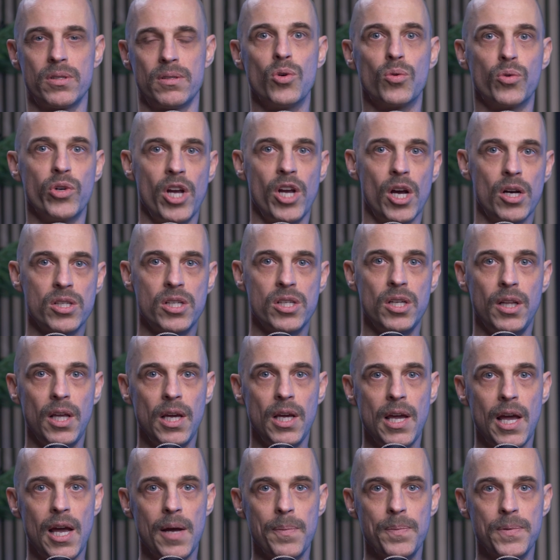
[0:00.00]
Curiosity
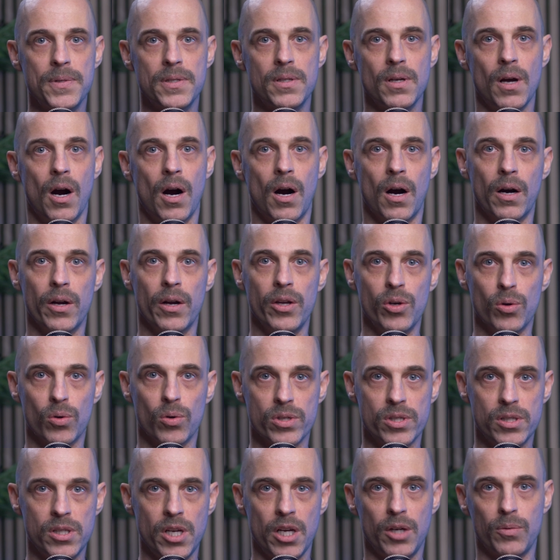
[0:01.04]
gaps are your
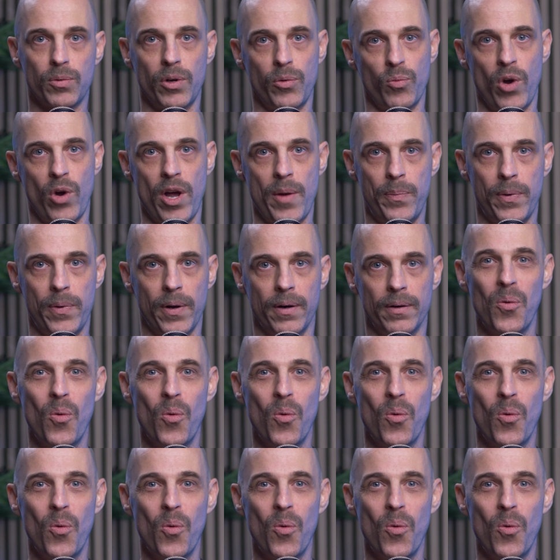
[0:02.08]
secret weapon.